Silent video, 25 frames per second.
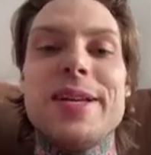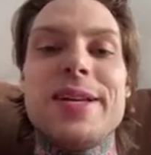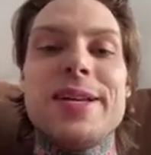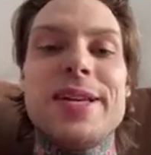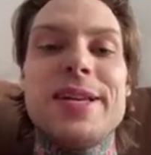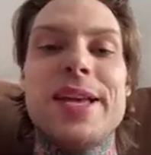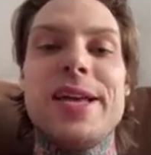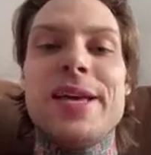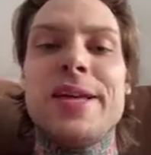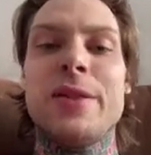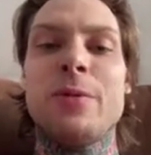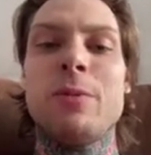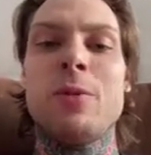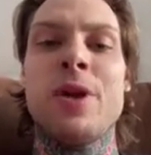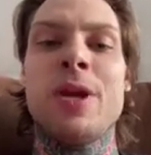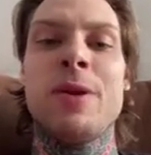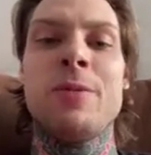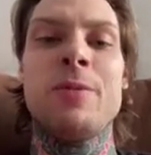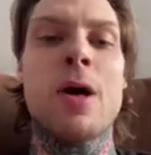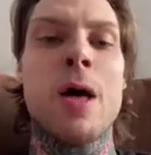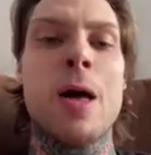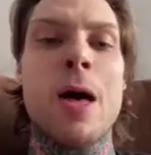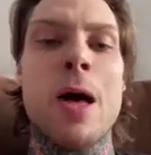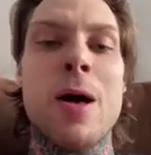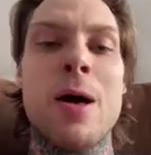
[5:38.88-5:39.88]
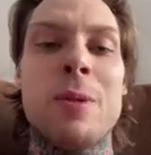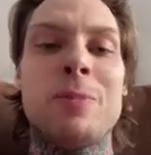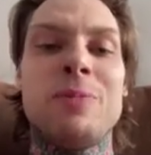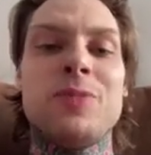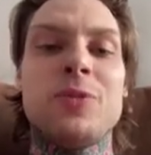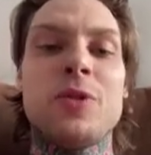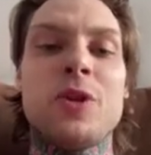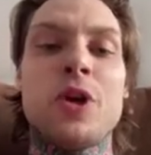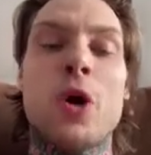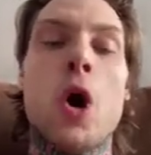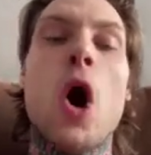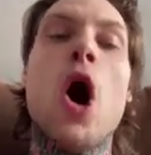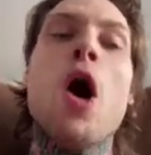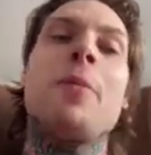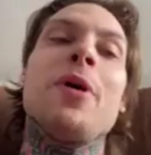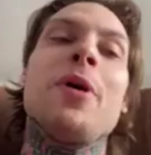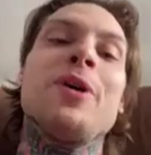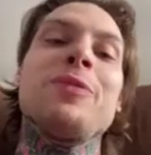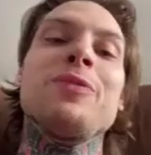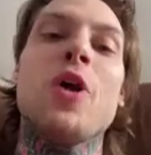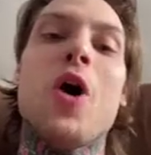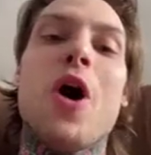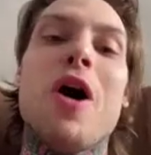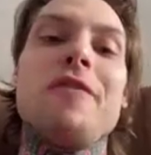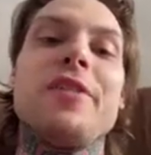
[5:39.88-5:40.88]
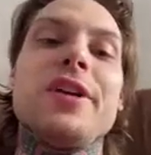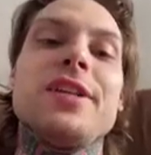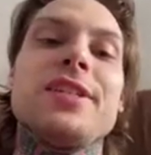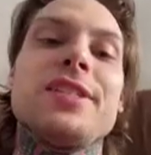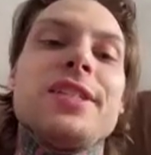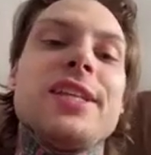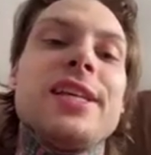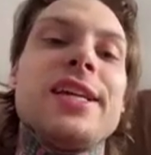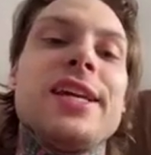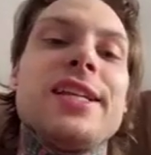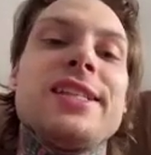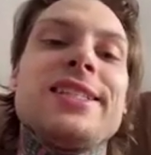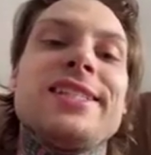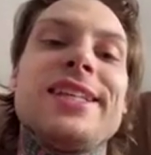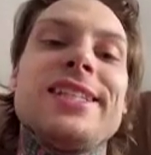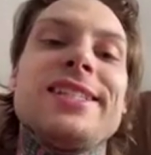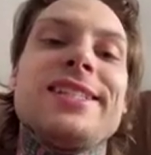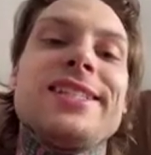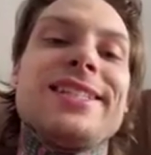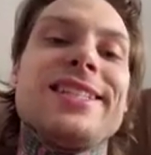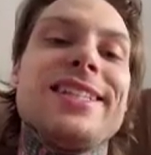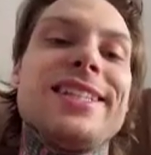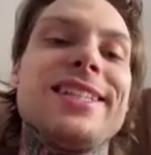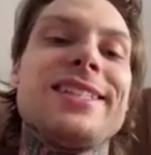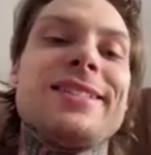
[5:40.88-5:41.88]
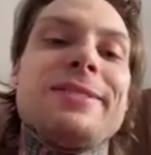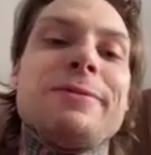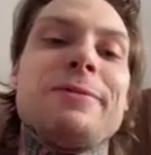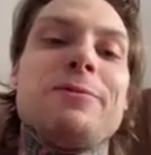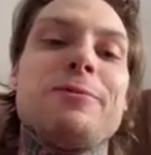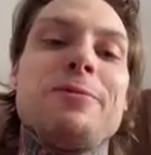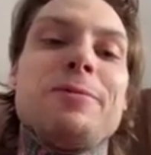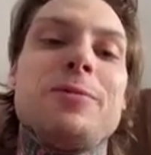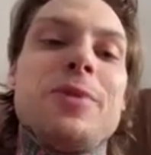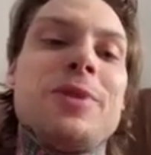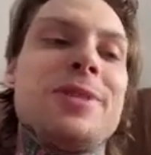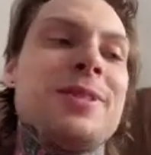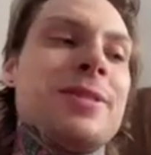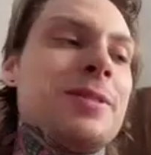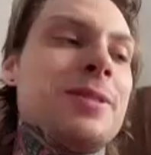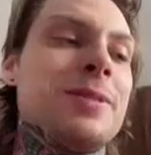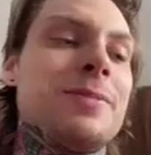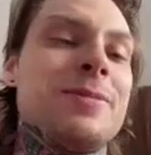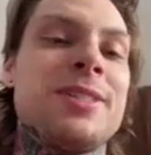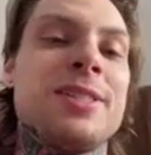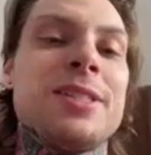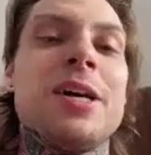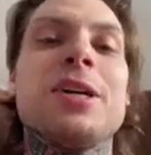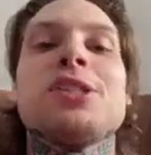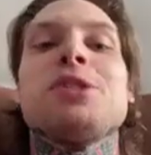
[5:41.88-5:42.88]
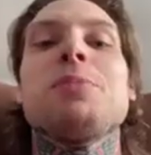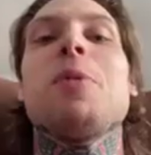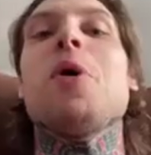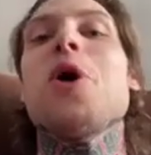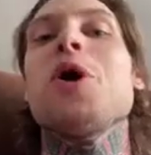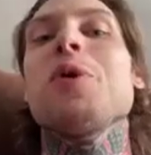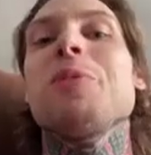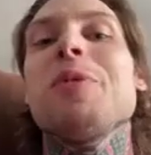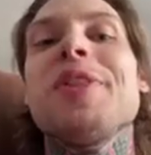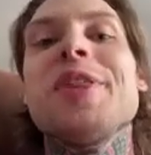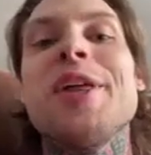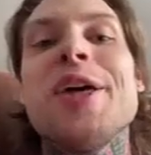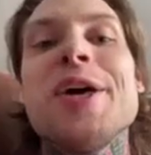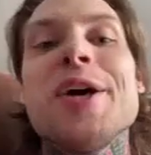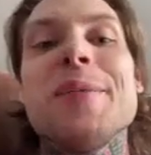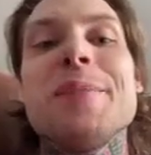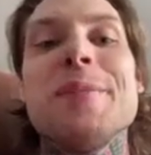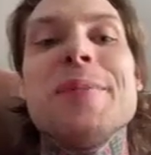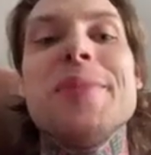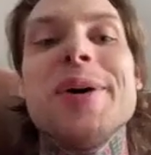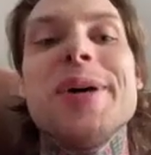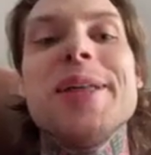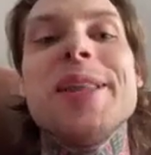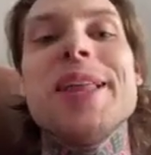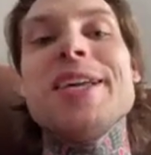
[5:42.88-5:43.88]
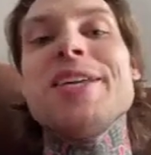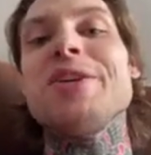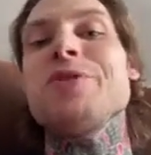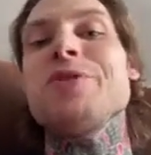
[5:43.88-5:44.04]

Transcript: yeah, we Khama, obviously, it's sucks sparring with him, but like